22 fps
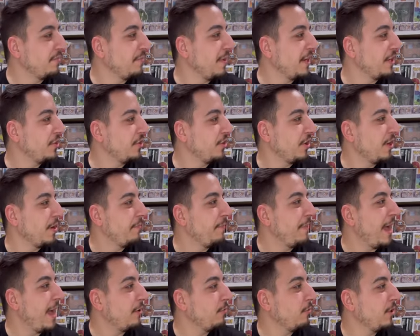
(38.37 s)
make sure they're
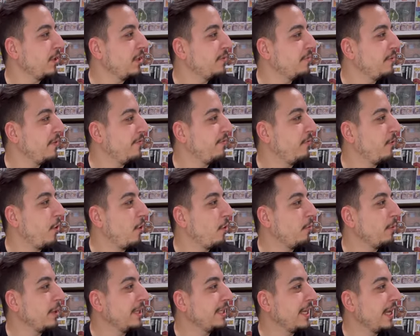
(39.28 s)
backwards before
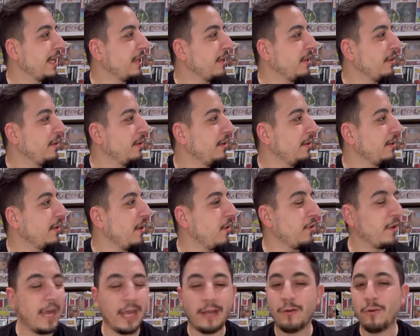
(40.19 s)
we take a look.
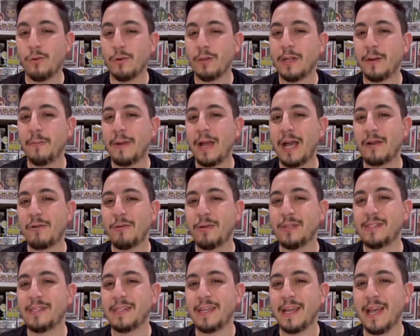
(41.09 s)
Okay, cool. They're
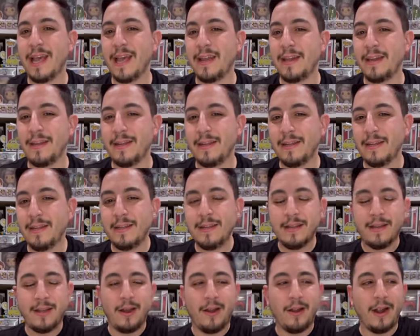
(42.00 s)
backwards again.
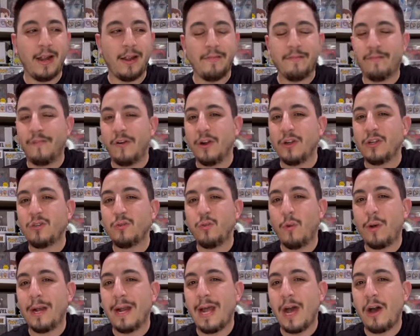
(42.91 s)
All right, first
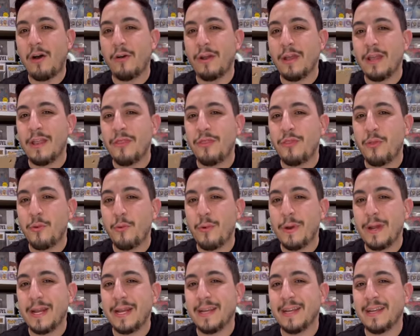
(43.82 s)
one out in
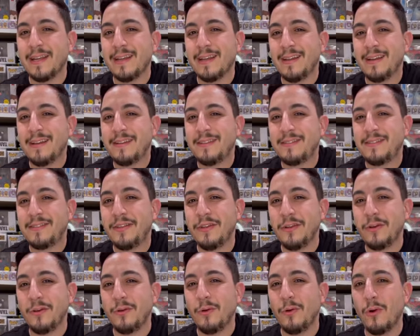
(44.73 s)
three,
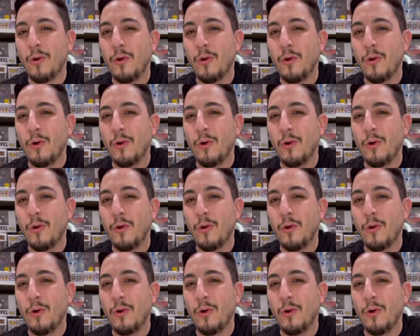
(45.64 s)
two,